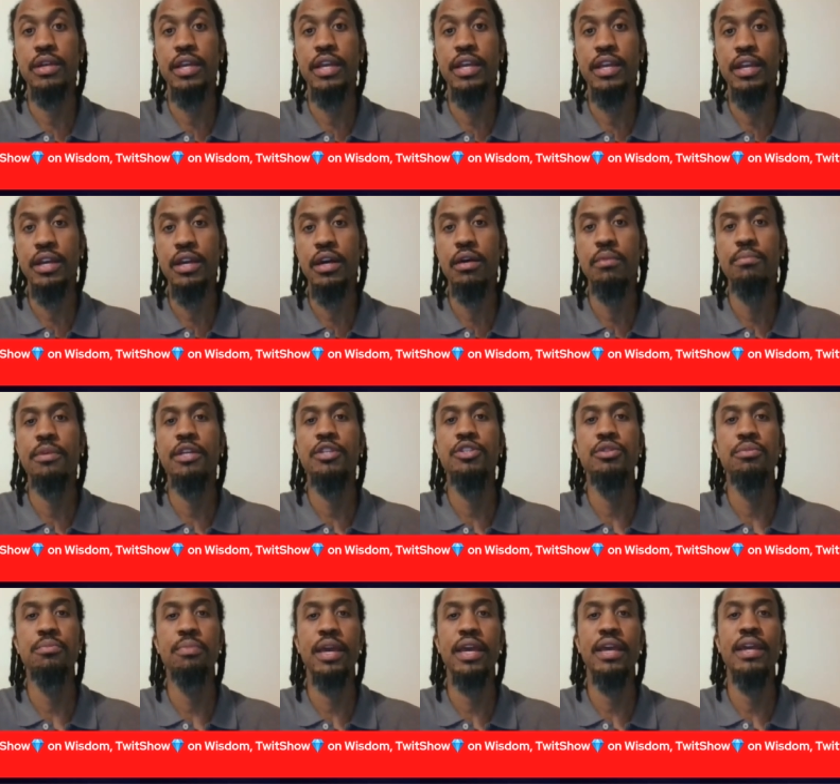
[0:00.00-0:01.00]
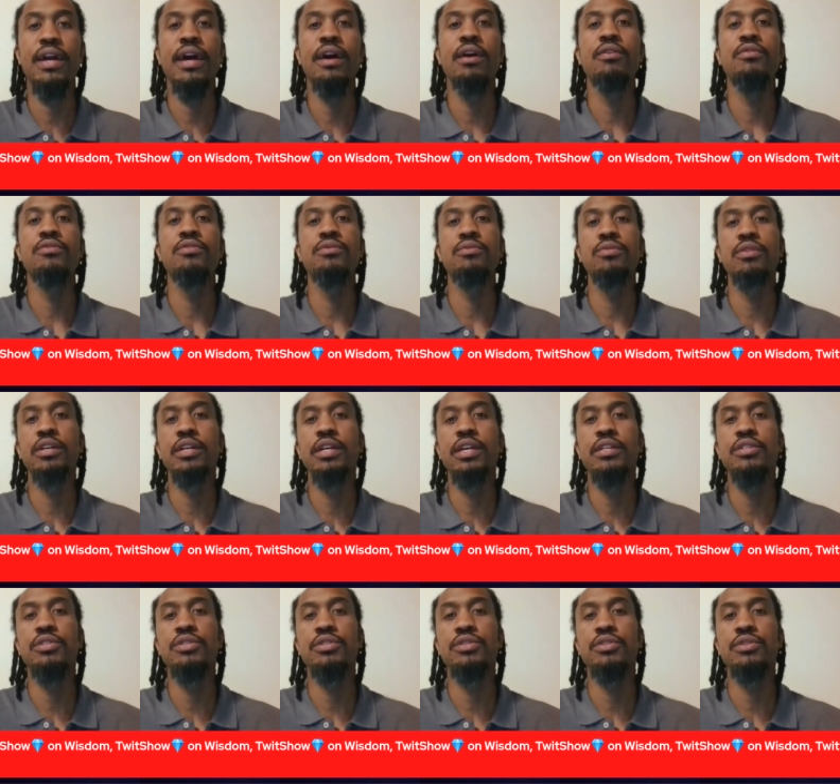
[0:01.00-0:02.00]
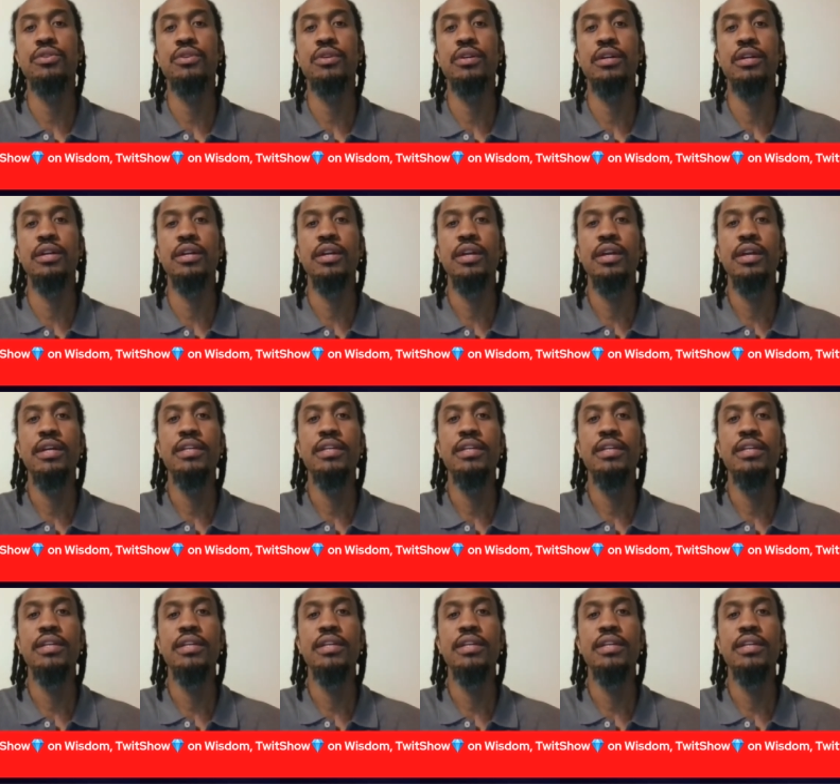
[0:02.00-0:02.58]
income that you make, I also look at your